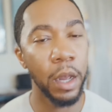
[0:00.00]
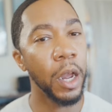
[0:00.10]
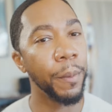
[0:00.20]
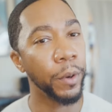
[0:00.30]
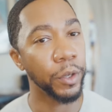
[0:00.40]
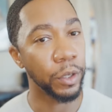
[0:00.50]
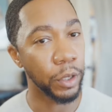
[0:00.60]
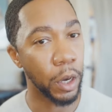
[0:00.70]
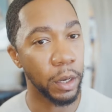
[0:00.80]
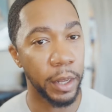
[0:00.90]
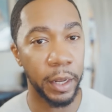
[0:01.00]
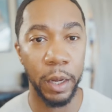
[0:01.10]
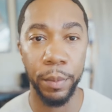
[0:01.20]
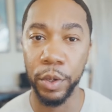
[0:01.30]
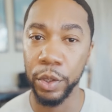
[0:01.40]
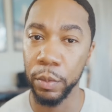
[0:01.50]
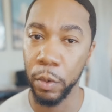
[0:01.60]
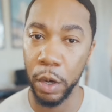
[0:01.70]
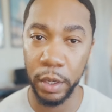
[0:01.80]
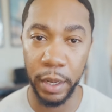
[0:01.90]
a person talking, a person
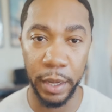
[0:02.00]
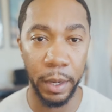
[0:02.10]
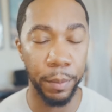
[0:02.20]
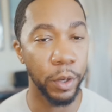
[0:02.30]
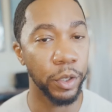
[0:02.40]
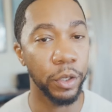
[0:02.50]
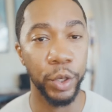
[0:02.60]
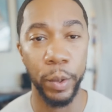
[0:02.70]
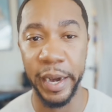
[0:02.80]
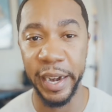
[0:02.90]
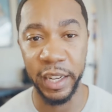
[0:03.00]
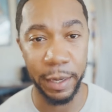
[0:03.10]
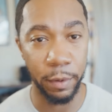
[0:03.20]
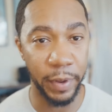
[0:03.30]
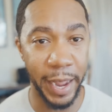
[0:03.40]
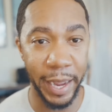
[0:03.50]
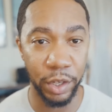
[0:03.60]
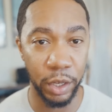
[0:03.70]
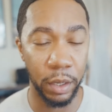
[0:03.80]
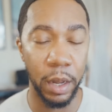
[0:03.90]
walking, a person doing any type of
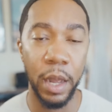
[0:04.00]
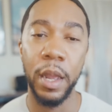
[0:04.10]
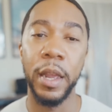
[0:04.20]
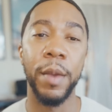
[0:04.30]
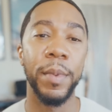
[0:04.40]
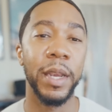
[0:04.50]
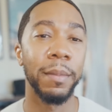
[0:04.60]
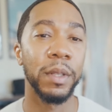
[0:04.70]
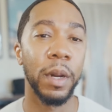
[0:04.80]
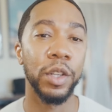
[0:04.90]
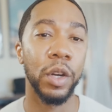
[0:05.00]
action. It becomes much